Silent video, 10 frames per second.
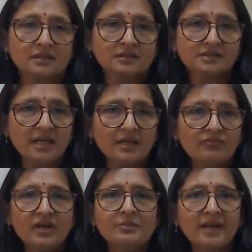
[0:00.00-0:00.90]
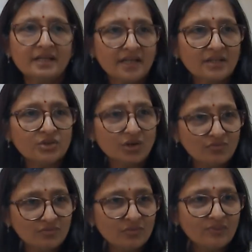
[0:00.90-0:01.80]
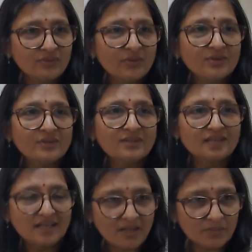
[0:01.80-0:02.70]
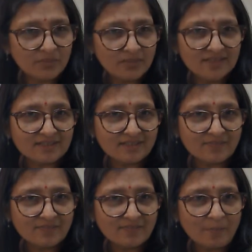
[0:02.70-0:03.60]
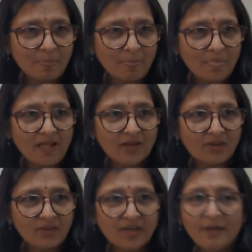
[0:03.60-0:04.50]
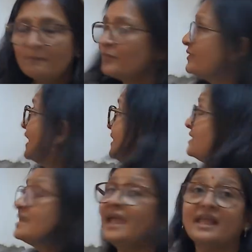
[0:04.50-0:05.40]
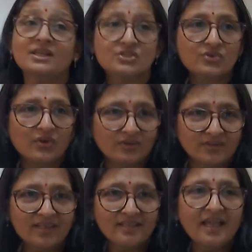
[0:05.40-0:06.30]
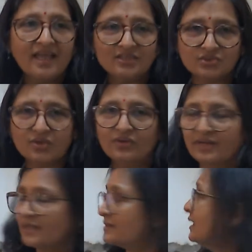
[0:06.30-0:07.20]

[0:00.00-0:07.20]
say 1/10 of the nanometer. Okay, that is angstrom, in the angstrom range.